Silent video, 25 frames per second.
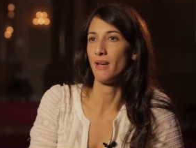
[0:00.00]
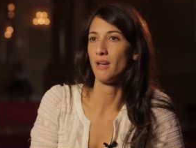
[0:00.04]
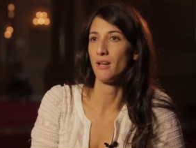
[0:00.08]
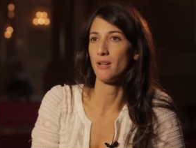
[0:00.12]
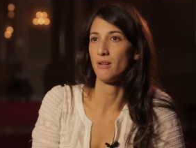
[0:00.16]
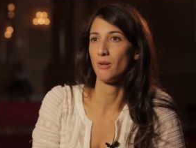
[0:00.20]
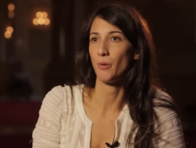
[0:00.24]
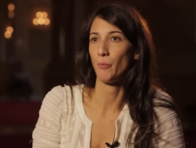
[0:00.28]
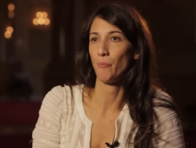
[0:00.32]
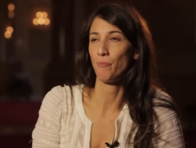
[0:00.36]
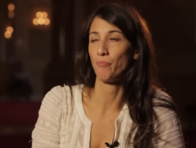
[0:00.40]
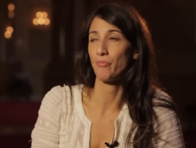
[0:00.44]

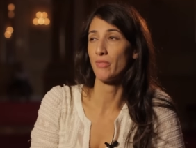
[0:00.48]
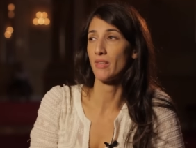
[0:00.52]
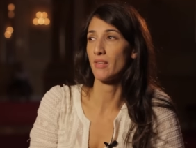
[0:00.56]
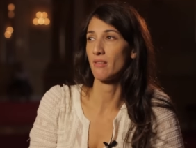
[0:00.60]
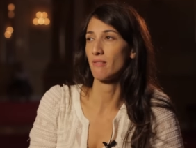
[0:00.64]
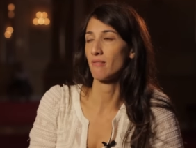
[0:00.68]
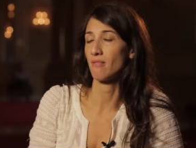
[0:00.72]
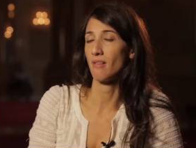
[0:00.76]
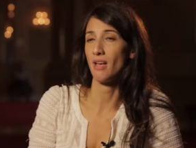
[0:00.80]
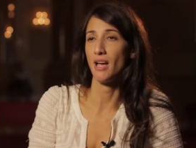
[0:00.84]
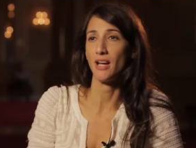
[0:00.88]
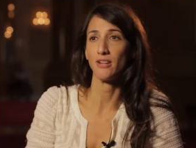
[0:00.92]
um,
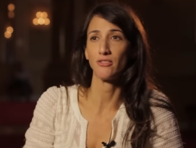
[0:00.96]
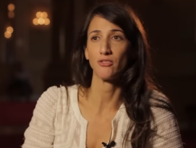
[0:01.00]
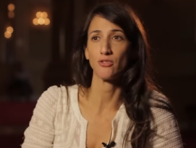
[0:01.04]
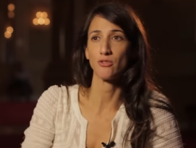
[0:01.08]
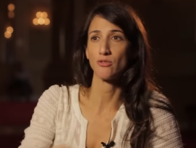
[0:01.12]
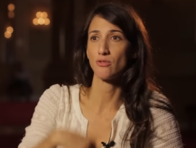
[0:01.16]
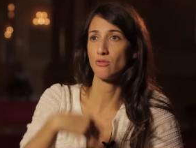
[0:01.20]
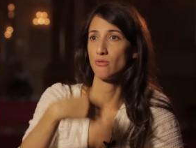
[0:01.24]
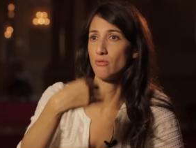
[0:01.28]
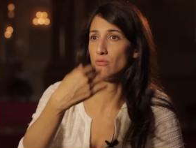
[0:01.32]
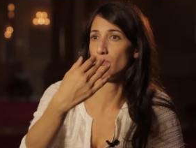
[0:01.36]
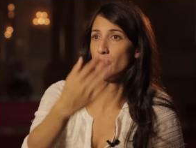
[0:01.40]

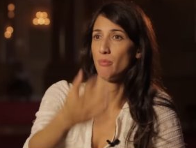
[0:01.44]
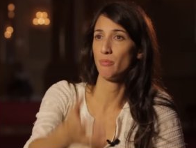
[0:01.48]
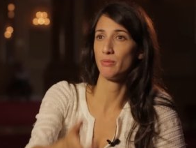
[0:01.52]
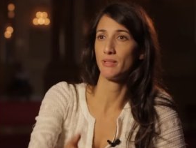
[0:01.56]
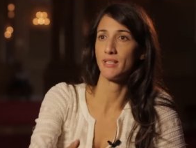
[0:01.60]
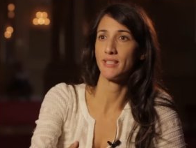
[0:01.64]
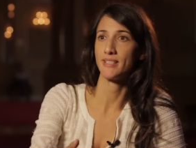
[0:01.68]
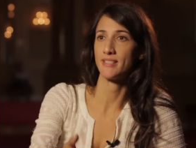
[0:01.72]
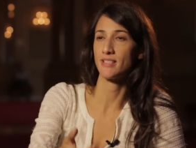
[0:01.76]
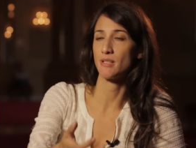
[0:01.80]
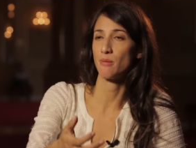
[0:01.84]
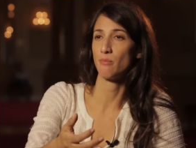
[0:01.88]
actors who
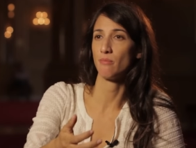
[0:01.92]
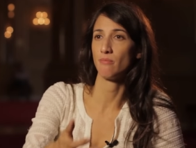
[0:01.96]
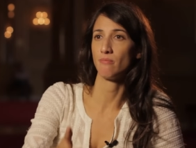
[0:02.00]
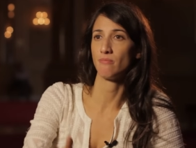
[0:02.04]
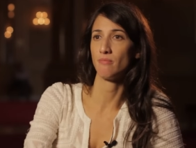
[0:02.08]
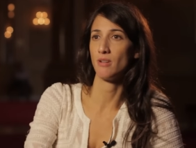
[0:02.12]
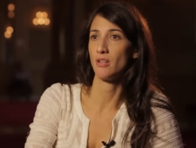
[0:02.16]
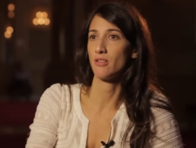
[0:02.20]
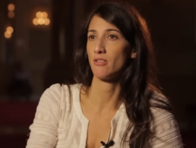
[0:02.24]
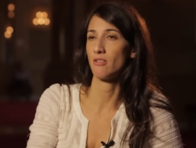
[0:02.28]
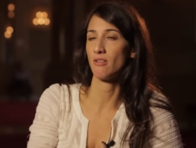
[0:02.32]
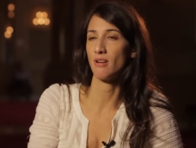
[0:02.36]
replaced
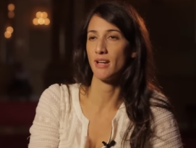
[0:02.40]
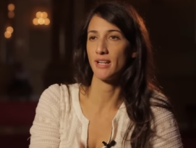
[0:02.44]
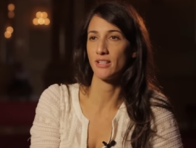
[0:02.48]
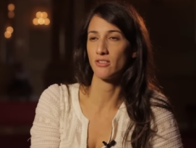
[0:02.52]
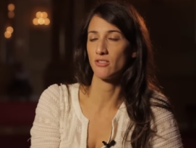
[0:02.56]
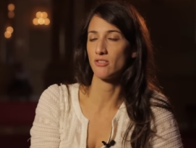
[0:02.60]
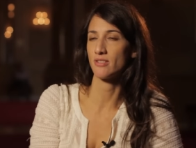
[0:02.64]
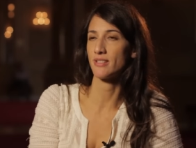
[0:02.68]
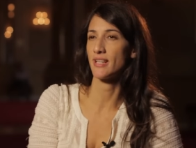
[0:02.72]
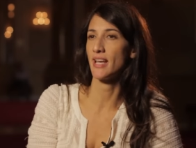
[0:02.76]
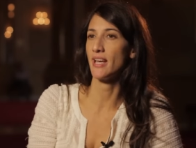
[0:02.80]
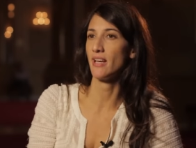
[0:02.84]
some other
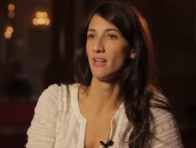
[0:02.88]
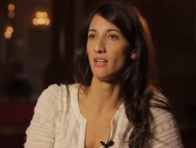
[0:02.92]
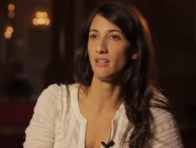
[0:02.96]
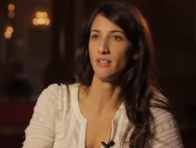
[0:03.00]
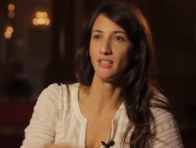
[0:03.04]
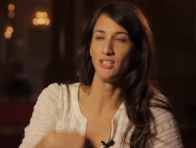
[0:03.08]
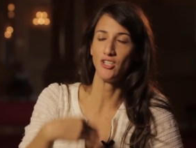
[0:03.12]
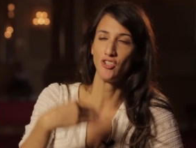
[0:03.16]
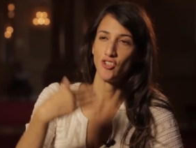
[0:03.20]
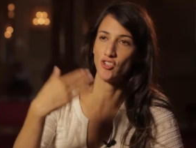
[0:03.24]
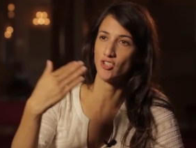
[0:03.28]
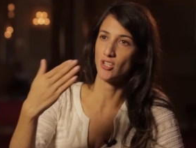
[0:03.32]
actors,
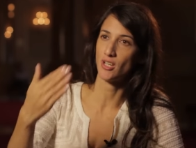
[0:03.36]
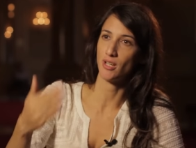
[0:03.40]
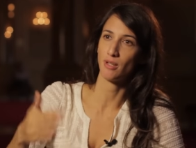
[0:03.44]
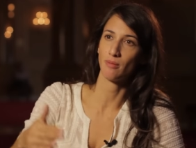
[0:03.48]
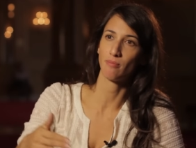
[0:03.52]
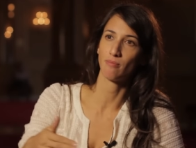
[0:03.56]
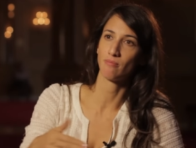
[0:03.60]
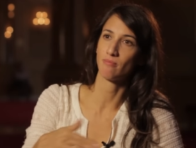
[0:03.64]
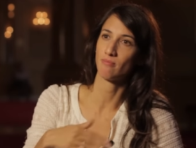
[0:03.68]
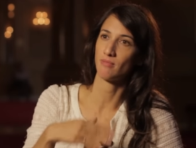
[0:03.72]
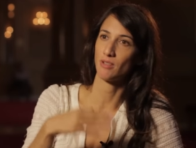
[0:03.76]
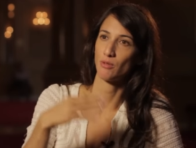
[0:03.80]
each
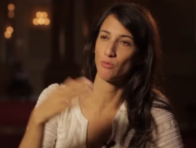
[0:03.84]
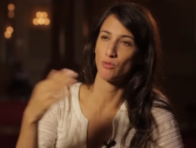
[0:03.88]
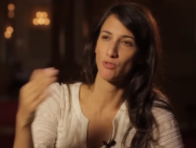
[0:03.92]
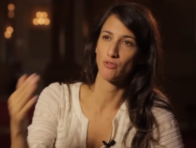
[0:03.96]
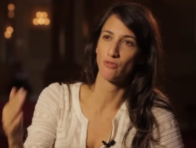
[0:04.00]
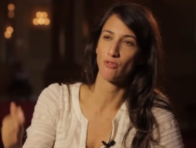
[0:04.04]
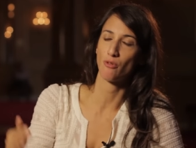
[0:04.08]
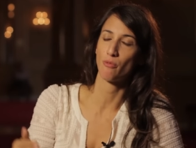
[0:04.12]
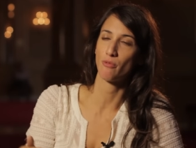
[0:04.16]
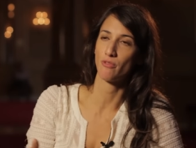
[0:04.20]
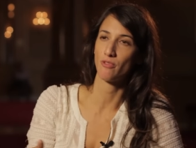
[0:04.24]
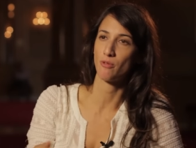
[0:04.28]
time it was
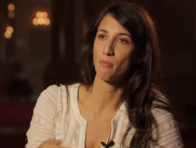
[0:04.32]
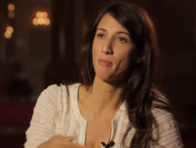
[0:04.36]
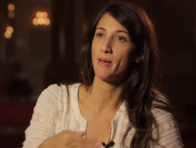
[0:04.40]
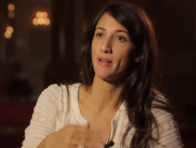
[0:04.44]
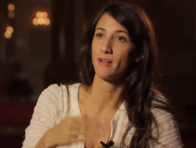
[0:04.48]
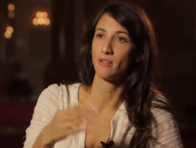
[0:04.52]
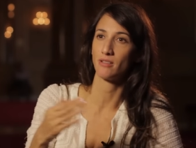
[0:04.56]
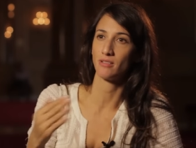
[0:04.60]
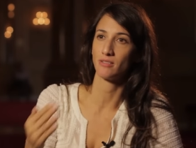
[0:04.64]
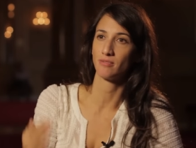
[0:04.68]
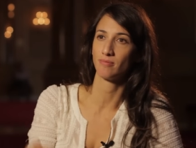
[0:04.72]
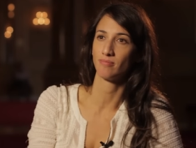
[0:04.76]
for the
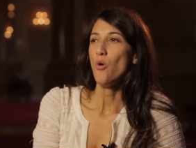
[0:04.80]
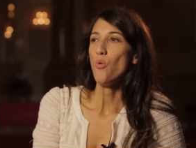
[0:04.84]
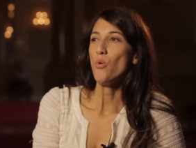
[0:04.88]
better.